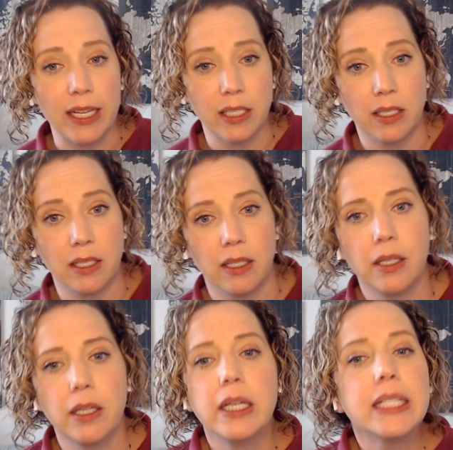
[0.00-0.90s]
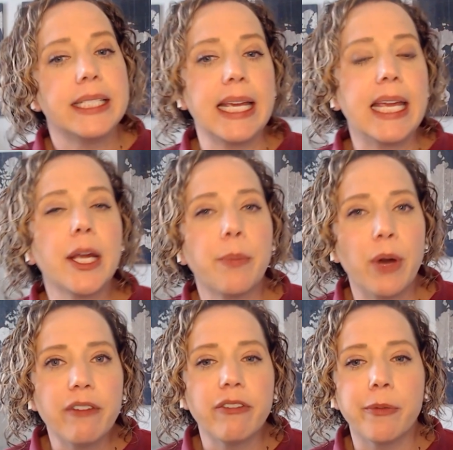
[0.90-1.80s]
rest, taking a
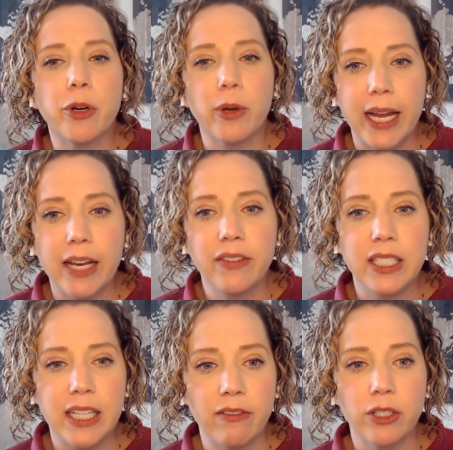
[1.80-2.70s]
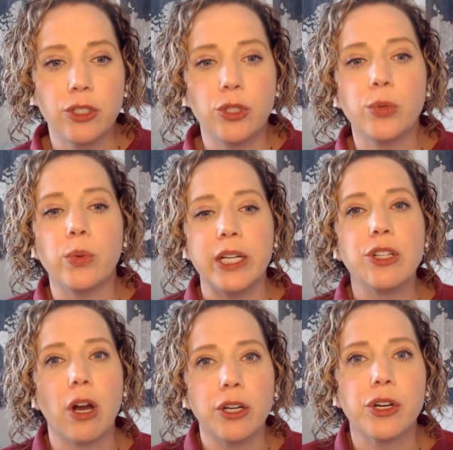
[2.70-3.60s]
break from creative endeavors to
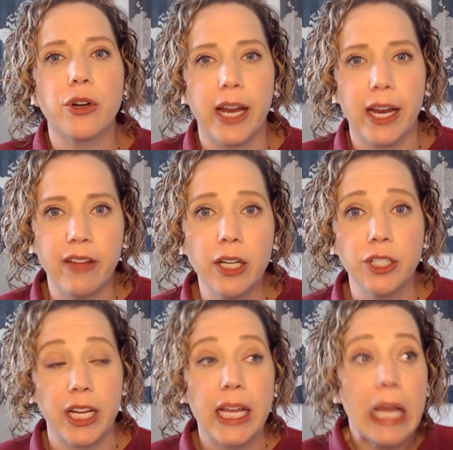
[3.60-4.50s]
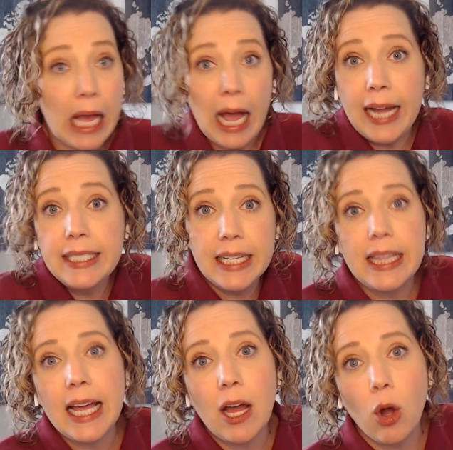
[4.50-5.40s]
recharge your creative energy. I
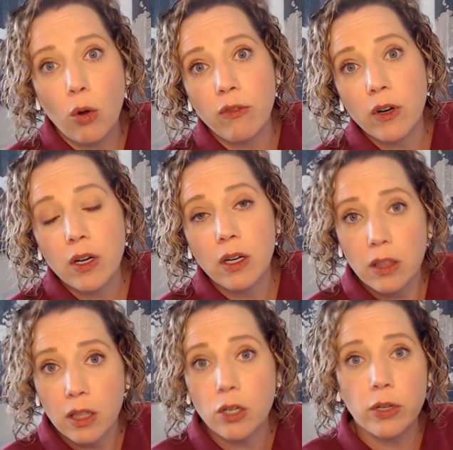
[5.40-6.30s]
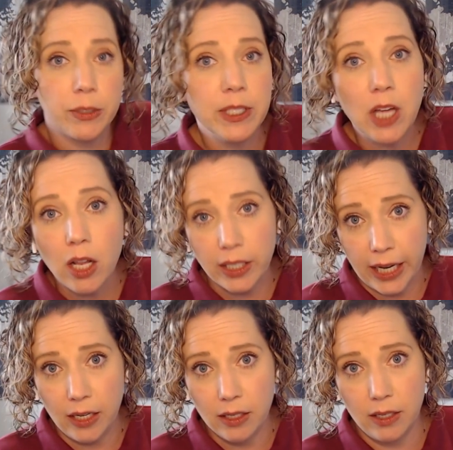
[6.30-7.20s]
did that over the Christmas
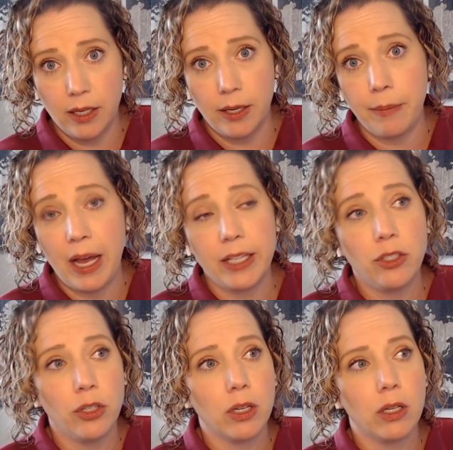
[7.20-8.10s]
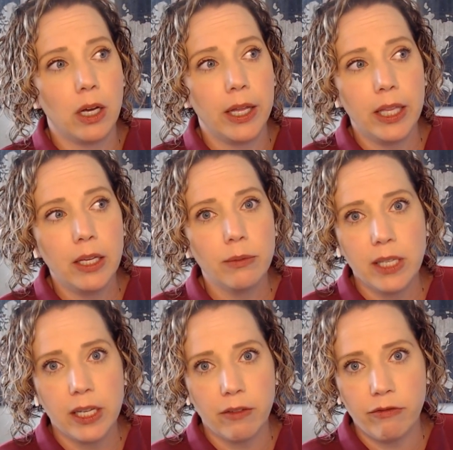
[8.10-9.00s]
holiday. I took, I think it
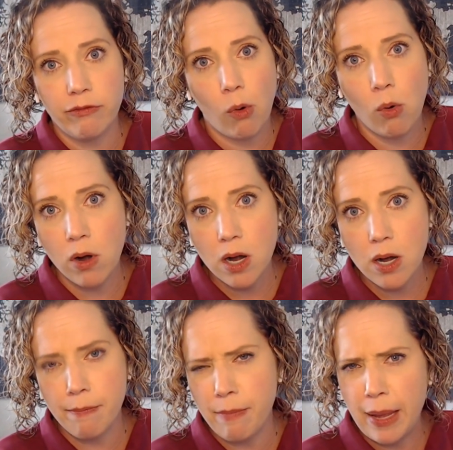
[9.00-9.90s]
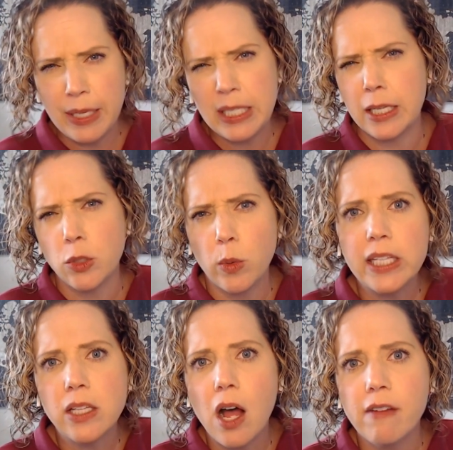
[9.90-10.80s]
was like 4, maybe 6
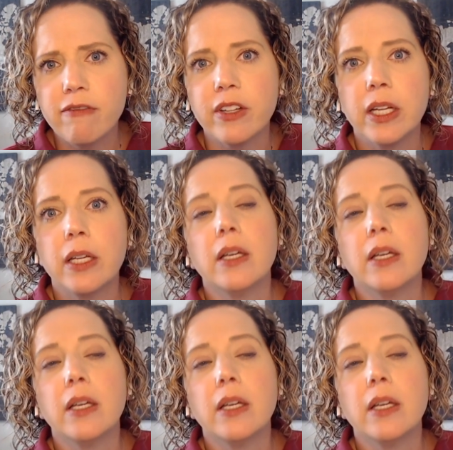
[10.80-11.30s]
weeks off,